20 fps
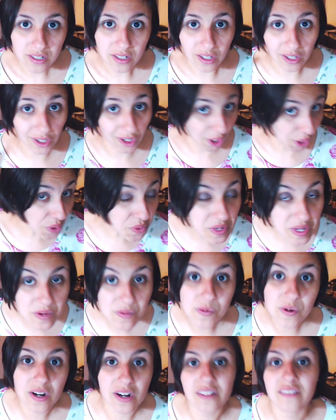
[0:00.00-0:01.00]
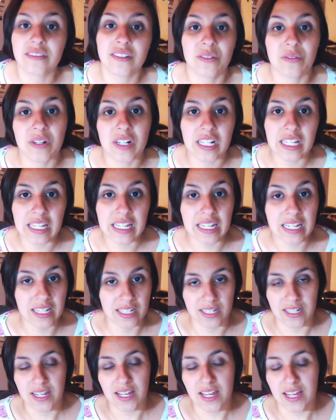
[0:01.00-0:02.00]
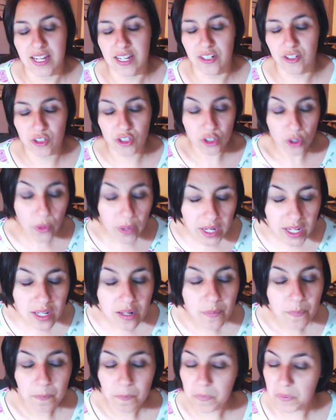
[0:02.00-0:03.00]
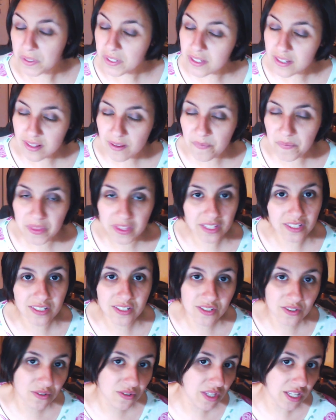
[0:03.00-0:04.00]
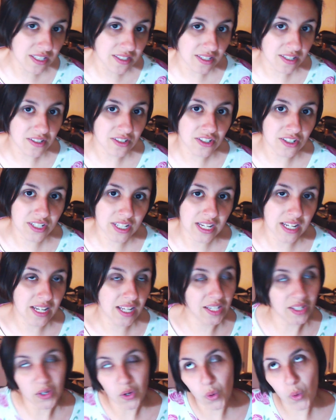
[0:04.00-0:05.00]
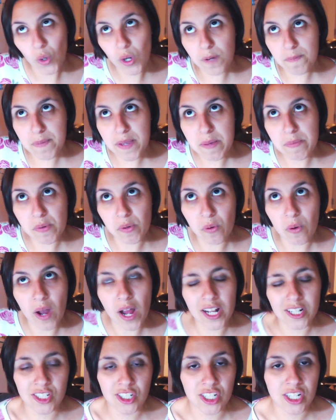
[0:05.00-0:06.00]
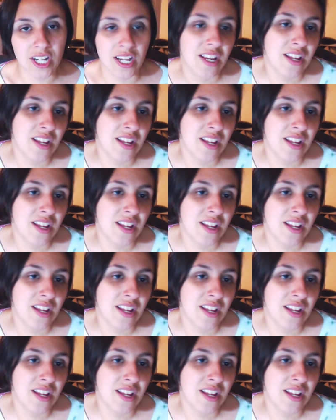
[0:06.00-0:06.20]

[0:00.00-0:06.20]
Go eat wherever you want to eat. Enjoy it. Bring something to do that's entertaining, or people watch.